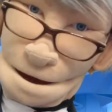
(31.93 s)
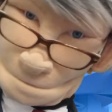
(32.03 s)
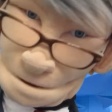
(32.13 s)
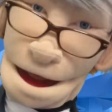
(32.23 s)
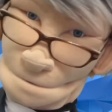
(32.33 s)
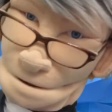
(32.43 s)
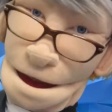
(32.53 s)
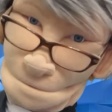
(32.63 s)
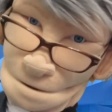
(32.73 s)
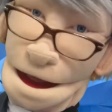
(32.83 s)
And this is
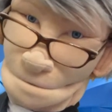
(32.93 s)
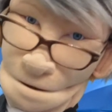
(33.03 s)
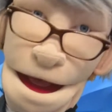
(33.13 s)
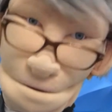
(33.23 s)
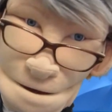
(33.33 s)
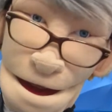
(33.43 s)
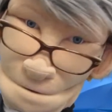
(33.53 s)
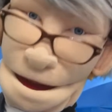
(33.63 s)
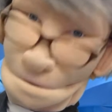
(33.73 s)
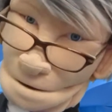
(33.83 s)
what I said
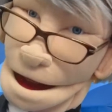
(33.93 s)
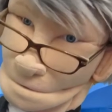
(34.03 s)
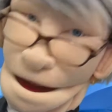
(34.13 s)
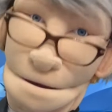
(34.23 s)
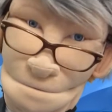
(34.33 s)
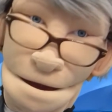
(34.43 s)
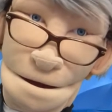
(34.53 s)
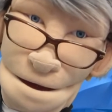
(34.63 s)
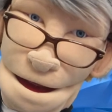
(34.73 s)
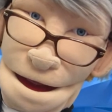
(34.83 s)
uh, a couple days
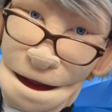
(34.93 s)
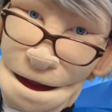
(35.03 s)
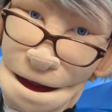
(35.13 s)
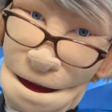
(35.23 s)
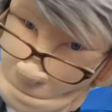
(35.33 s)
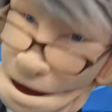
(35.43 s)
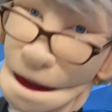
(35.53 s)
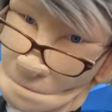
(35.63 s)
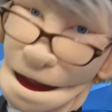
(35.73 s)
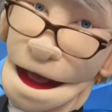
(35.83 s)
ago.
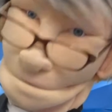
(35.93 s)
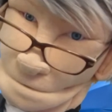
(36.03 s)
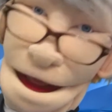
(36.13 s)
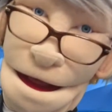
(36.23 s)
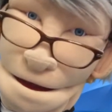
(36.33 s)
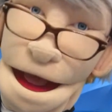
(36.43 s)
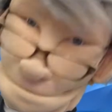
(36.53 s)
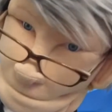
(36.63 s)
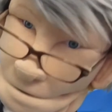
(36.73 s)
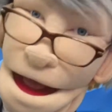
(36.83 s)
Republicans trying to
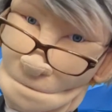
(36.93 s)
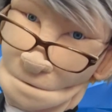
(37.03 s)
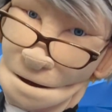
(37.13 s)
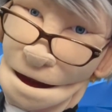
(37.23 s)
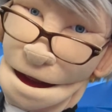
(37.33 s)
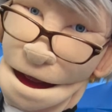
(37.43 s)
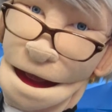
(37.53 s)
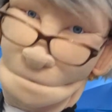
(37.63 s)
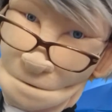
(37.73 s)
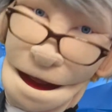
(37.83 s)
spin this
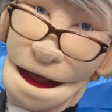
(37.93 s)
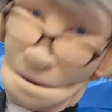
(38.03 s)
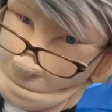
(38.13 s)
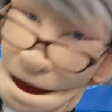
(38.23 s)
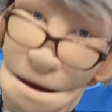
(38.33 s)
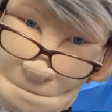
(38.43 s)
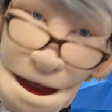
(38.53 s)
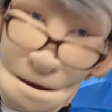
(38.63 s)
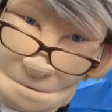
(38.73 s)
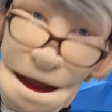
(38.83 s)
as not
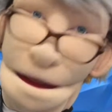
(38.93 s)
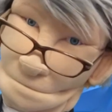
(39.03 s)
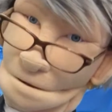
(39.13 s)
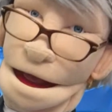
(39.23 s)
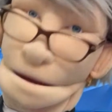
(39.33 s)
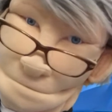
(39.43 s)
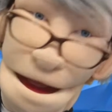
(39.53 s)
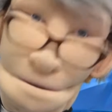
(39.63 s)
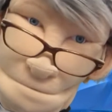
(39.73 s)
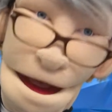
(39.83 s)
involving Trump should
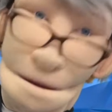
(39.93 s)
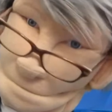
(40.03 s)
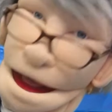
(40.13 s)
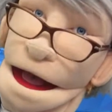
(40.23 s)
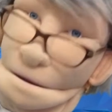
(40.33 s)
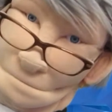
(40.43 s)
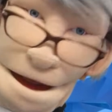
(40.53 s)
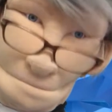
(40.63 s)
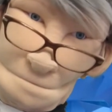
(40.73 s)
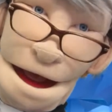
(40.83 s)
consider that
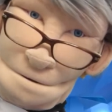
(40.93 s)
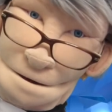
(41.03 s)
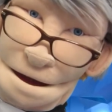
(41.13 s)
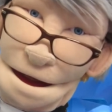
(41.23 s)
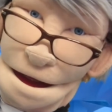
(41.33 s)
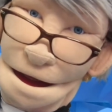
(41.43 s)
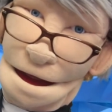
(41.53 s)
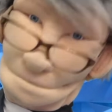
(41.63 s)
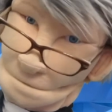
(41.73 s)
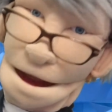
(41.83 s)
Trump's
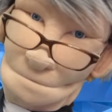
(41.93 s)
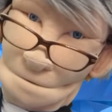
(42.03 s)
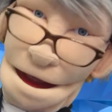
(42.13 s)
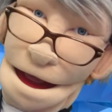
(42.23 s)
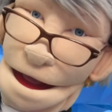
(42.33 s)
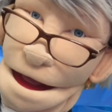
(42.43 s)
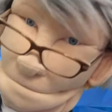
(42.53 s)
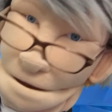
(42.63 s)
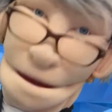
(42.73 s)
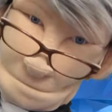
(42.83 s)
campaign
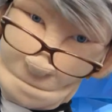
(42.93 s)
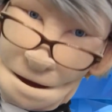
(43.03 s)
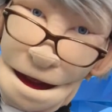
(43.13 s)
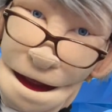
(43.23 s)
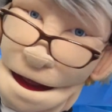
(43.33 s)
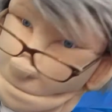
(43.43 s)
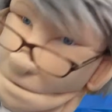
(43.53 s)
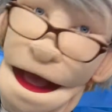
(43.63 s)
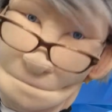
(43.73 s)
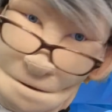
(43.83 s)
manager,
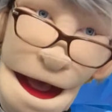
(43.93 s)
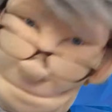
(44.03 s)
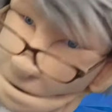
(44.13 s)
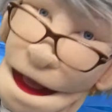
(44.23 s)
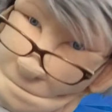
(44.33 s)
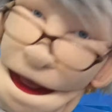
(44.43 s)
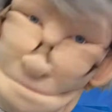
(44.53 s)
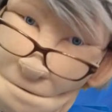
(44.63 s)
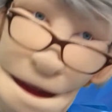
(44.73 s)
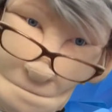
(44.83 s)
national security
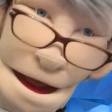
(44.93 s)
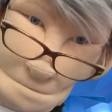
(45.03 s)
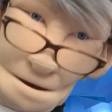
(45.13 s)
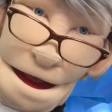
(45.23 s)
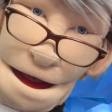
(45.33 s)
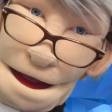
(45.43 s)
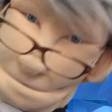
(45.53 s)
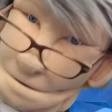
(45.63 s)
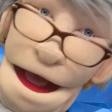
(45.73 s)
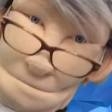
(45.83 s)
advisor,
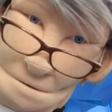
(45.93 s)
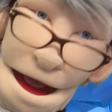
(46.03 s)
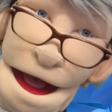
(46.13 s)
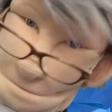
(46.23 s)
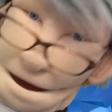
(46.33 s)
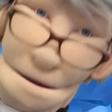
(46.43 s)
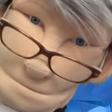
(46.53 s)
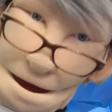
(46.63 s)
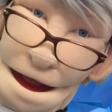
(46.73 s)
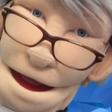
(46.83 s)
and personal
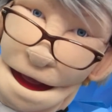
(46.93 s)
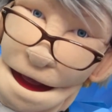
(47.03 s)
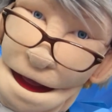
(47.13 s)
lawyer